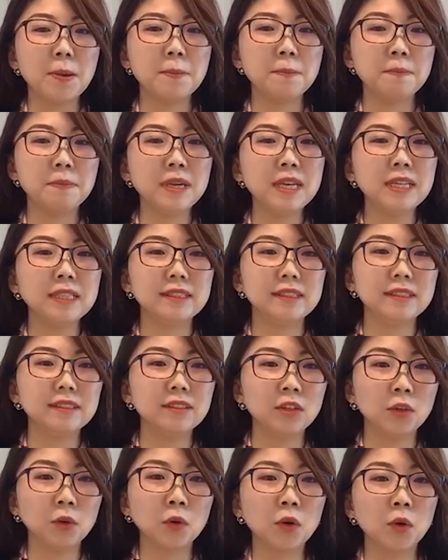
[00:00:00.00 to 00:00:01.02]
meet
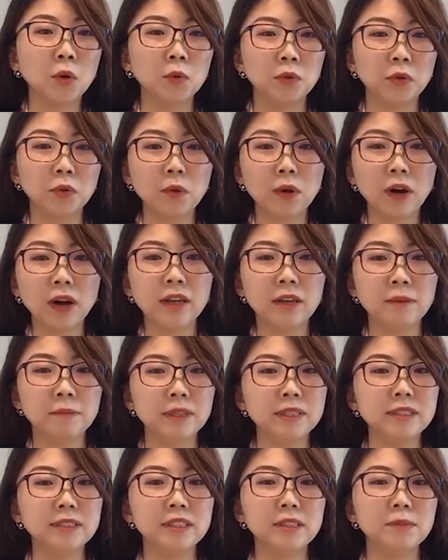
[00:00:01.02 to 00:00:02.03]
local
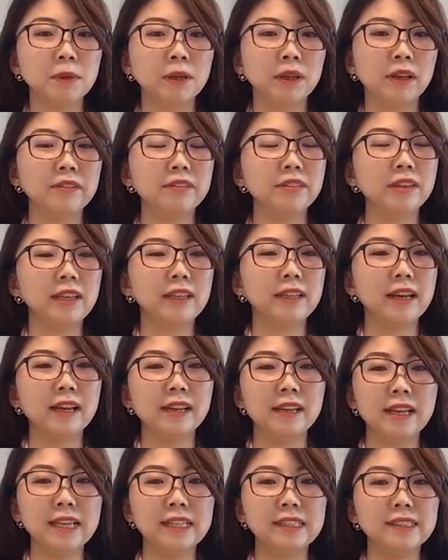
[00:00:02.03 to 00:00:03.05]
requirements, but I think
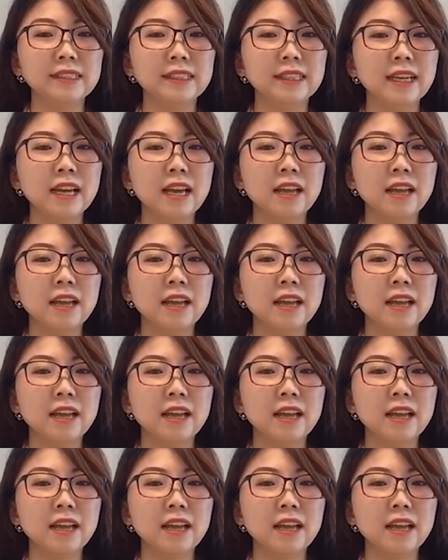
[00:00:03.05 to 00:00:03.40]
at least